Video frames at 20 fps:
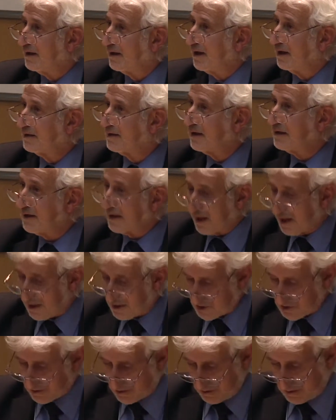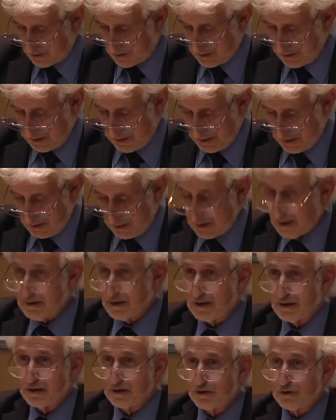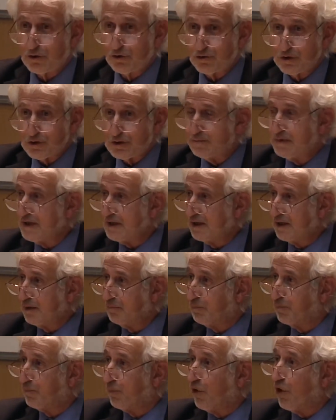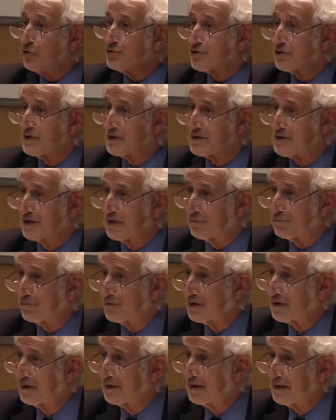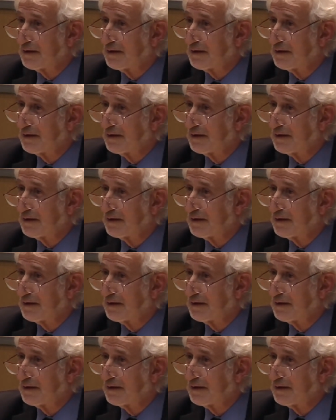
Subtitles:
And then I asked it, could it be a poisonous gift?